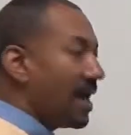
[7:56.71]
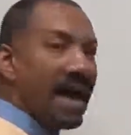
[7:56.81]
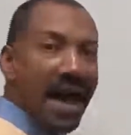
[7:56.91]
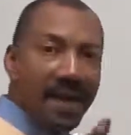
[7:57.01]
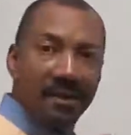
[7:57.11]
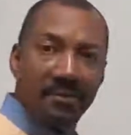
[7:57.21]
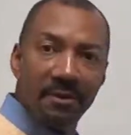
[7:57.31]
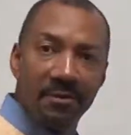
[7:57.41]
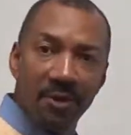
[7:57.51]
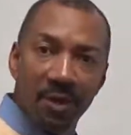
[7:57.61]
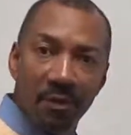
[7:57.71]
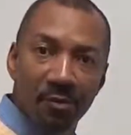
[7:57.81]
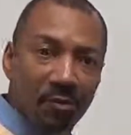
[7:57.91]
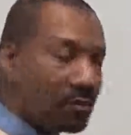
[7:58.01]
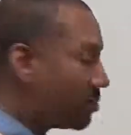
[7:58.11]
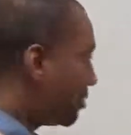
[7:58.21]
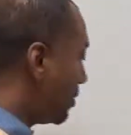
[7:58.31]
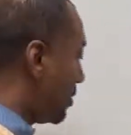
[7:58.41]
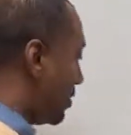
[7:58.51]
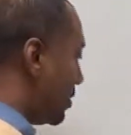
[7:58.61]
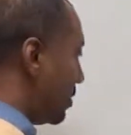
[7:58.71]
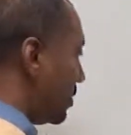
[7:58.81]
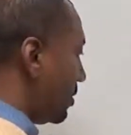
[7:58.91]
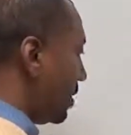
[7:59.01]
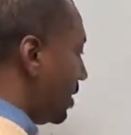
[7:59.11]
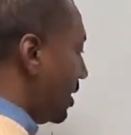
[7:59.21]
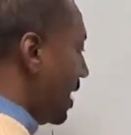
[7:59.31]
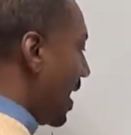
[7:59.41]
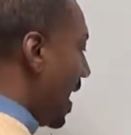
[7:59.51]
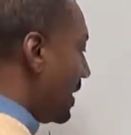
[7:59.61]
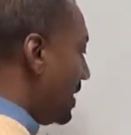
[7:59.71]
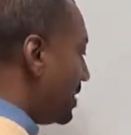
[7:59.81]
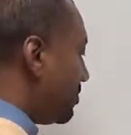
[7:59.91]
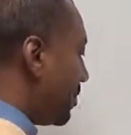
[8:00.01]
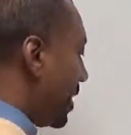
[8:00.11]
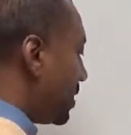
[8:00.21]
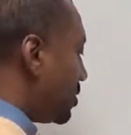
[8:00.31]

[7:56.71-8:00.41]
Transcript: I agree with you. I need to put a